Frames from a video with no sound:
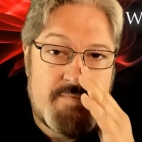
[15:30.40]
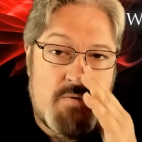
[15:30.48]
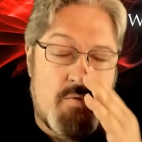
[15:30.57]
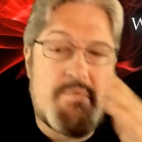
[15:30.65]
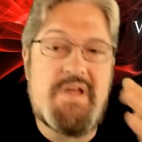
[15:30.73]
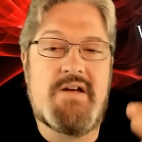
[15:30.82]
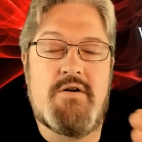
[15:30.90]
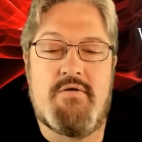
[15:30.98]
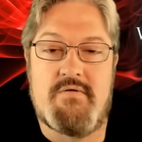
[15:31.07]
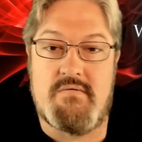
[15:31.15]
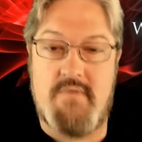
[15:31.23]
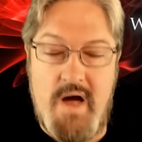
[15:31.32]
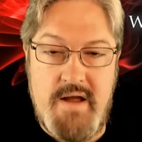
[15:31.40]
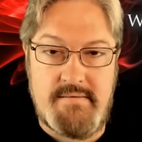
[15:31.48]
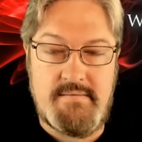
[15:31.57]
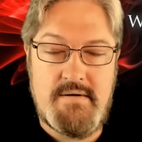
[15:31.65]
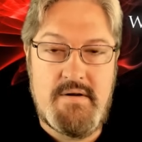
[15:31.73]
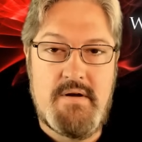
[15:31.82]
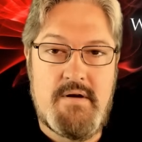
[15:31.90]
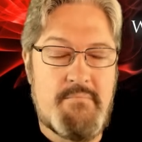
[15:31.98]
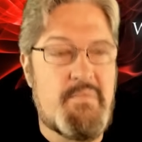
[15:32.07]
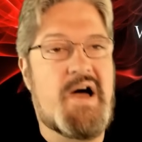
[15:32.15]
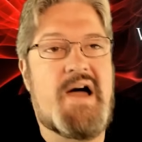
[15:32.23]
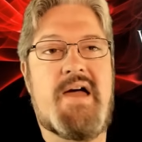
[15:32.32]
We're being overrun
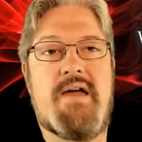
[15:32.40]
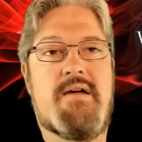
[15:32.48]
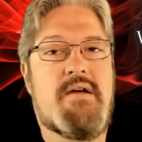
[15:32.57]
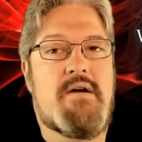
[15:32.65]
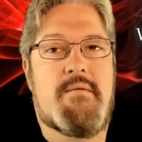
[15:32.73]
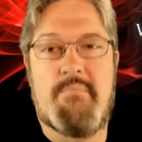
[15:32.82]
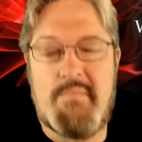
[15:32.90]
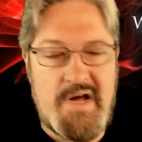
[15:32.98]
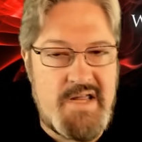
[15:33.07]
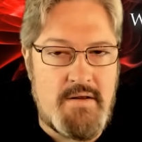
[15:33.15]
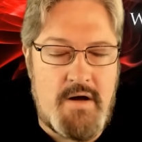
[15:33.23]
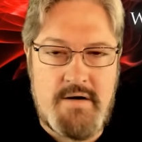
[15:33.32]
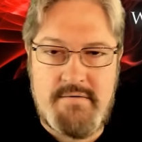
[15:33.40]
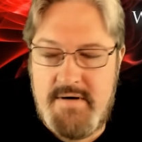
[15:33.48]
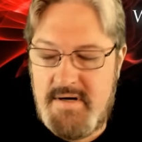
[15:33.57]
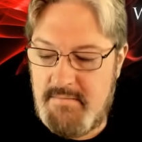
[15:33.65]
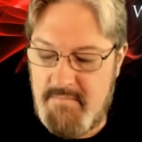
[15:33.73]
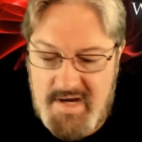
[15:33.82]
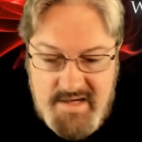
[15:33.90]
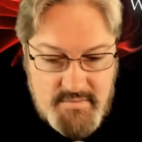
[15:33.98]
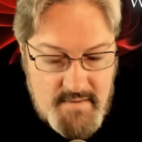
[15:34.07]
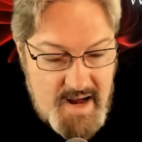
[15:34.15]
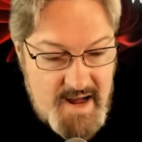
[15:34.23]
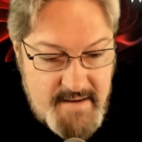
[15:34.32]
by money laundering, by
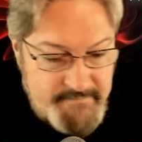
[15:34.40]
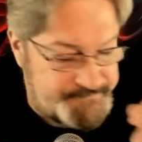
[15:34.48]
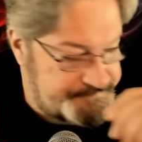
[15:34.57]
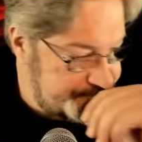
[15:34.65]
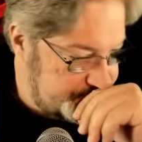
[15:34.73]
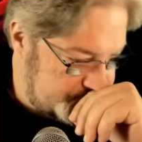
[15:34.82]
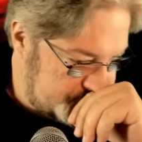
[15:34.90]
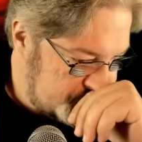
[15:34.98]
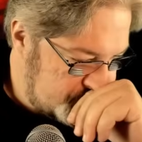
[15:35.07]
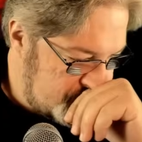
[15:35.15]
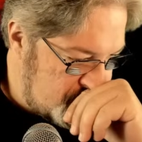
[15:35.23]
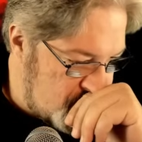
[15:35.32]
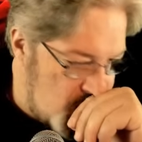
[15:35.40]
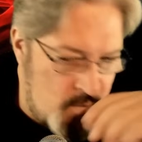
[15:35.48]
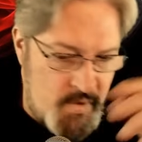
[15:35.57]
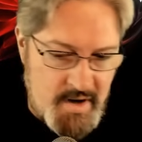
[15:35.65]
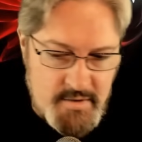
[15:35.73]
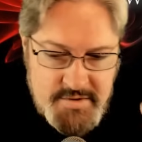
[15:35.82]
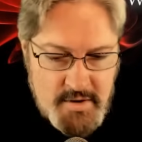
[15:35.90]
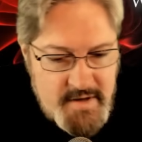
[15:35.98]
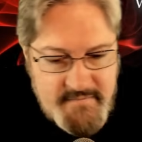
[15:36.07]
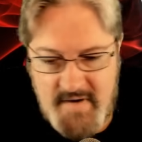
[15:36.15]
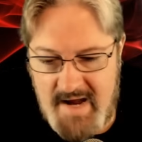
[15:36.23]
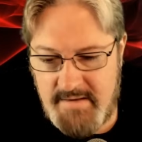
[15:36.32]
crime. We are
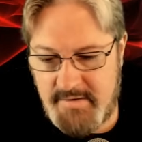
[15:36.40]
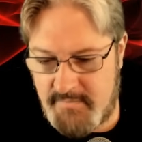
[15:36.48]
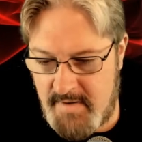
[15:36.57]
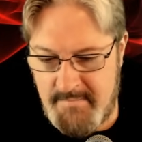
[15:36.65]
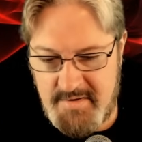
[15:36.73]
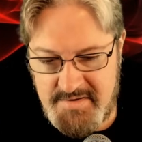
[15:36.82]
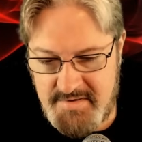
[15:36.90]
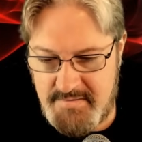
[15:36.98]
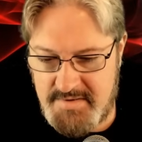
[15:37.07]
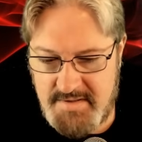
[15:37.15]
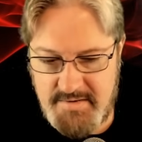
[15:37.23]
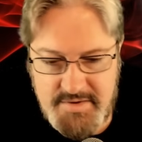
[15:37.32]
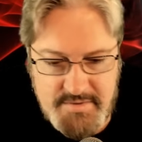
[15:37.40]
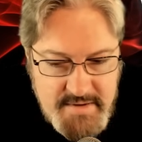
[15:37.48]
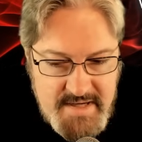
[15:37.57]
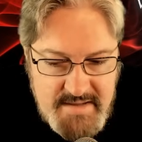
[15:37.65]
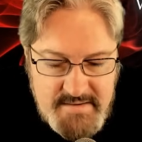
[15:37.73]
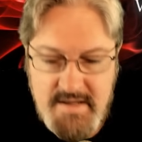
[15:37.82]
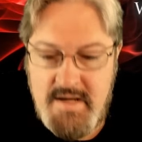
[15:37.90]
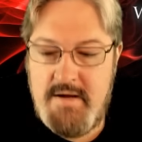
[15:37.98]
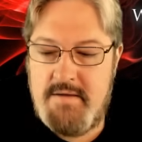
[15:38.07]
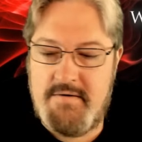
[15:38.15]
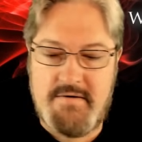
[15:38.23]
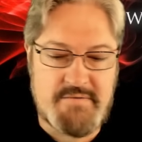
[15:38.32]
turning violent criminals loose on the street.
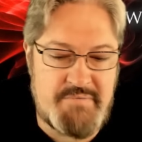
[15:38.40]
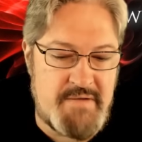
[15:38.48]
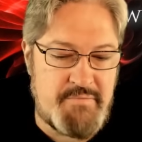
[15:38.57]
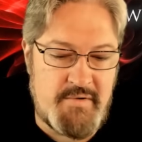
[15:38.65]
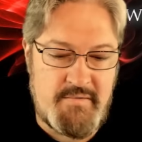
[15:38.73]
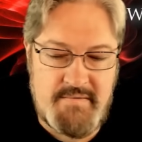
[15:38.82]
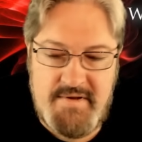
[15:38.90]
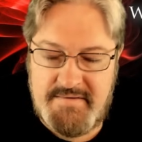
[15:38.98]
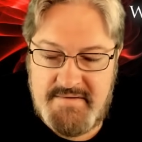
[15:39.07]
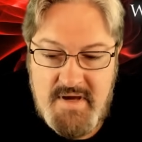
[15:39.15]
There's people with,